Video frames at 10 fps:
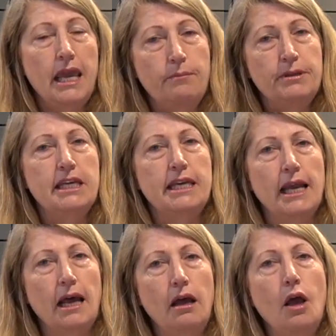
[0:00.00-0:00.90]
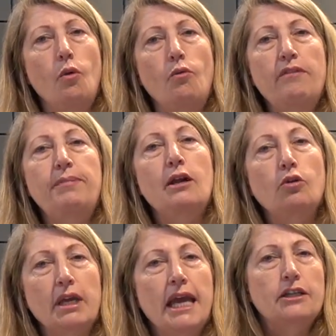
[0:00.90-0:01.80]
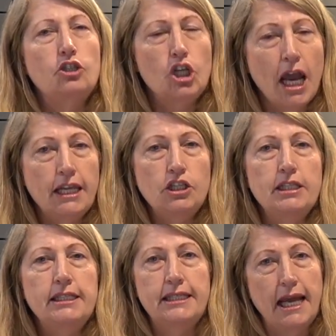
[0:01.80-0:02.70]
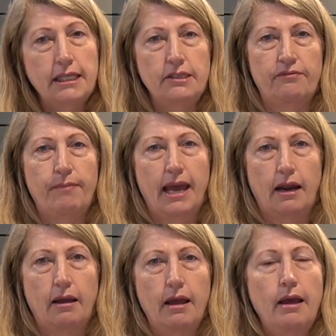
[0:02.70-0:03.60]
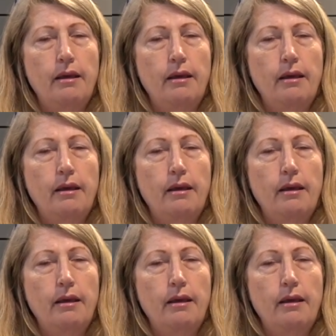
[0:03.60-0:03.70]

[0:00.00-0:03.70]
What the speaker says: In particular, we've been looking at changing states of matter,